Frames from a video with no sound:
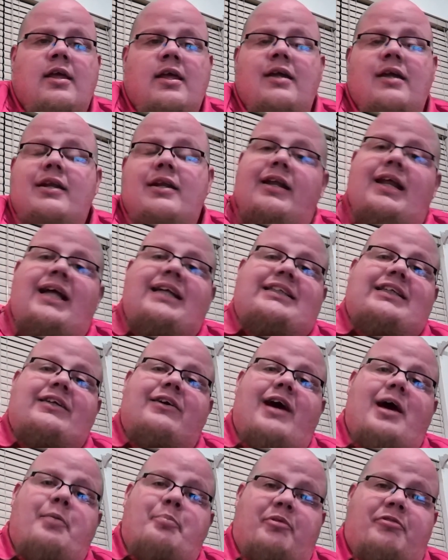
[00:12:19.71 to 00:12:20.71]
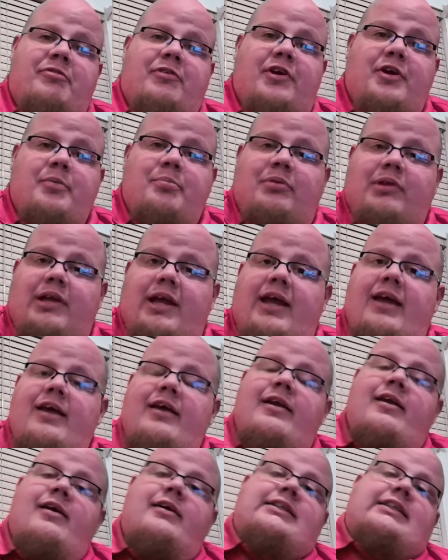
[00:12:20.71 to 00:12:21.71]
Now that's how I prefer to play it.
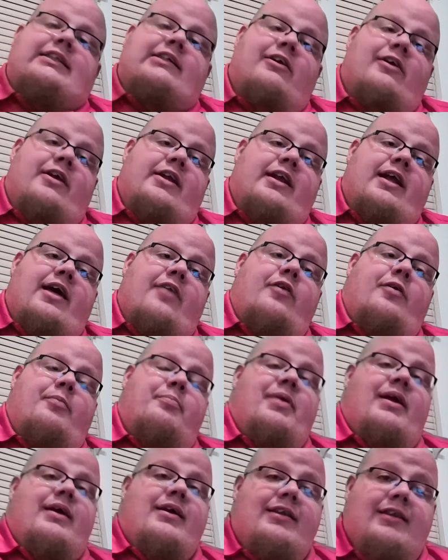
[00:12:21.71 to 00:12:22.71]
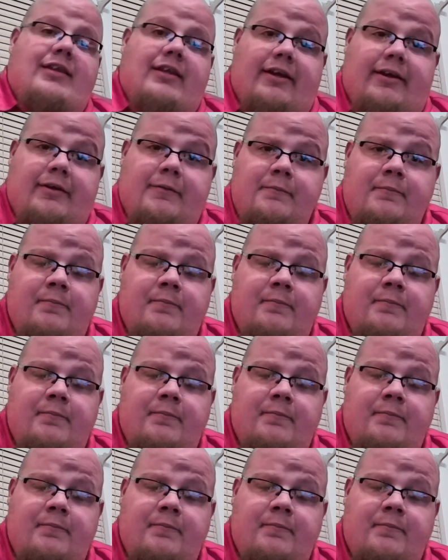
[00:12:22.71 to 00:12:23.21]
And also another big thing